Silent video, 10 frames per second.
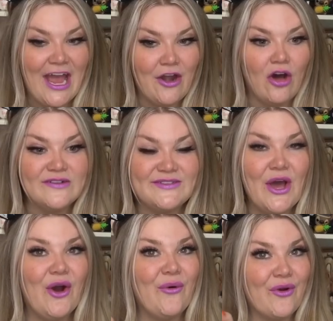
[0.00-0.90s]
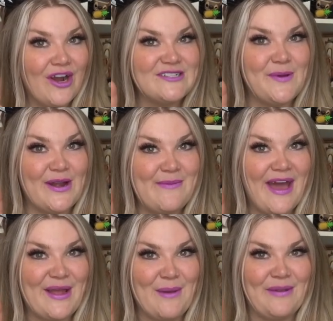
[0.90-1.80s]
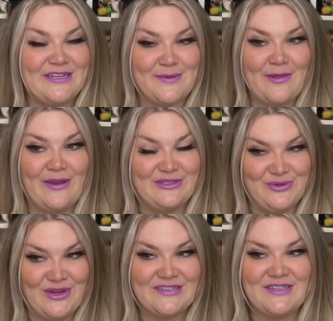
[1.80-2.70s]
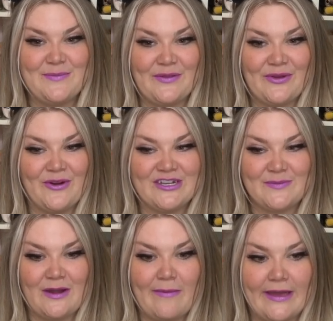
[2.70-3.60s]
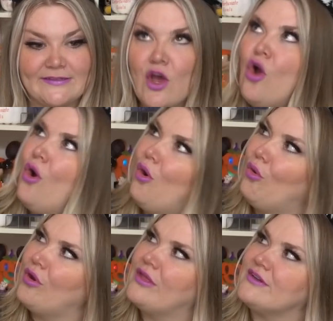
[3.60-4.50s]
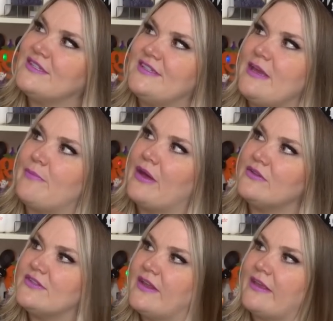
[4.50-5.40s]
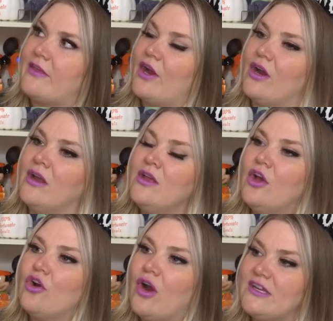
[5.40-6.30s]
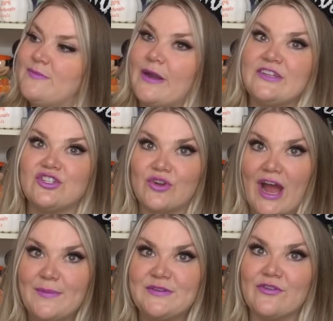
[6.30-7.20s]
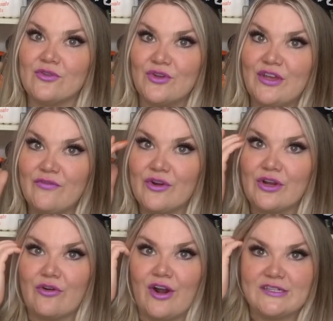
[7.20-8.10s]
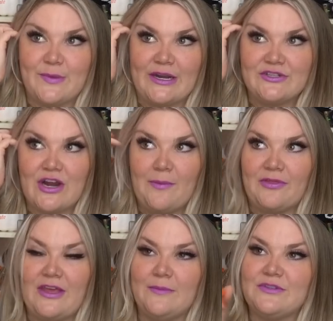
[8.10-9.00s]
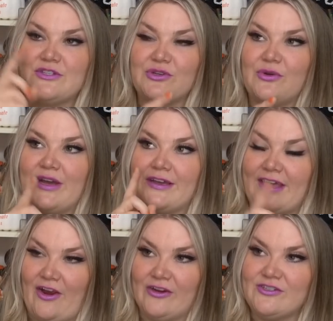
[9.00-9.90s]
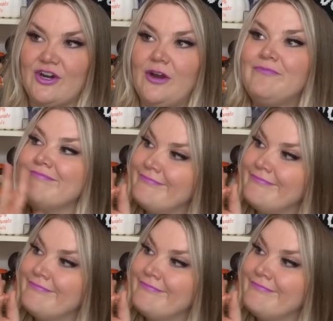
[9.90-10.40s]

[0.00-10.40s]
and also crossbody bag companies, by the way, do not sleep on their crossbody bags or their seat belts, like their crossbody straps. If you're looking for a good crossbody strap themed to a character.